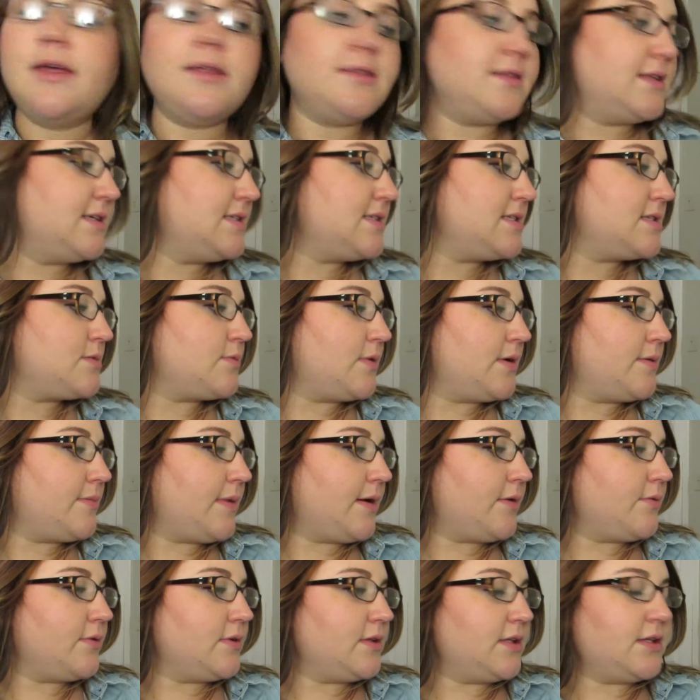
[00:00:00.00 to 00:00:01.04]
This is one of
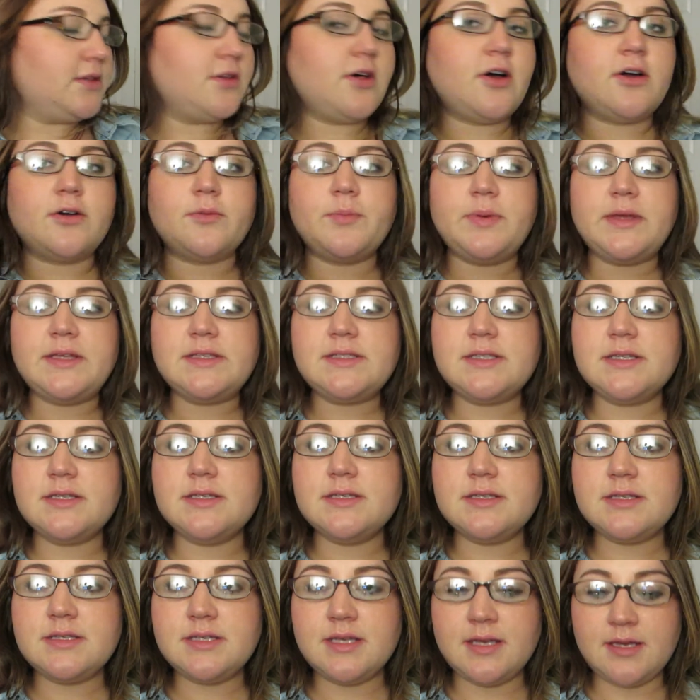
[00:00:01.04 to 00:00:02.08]
my really long
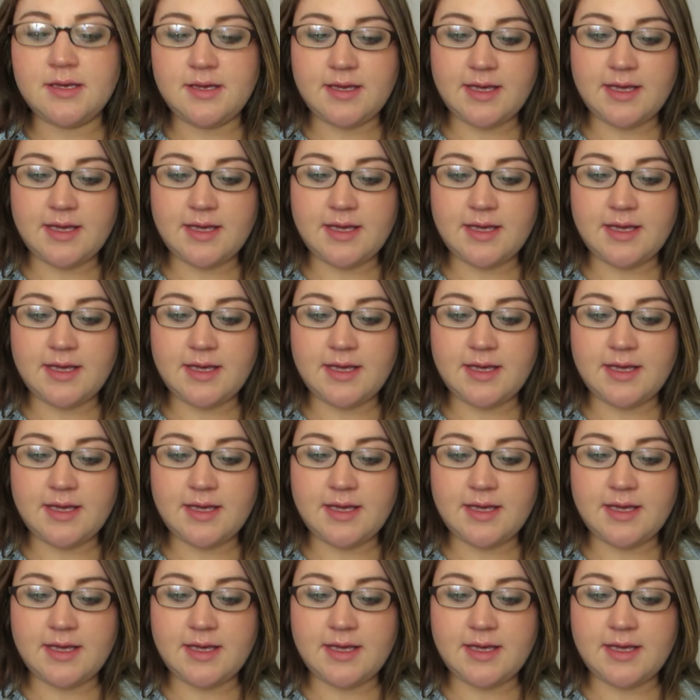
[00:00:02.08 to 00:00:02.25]
pieces,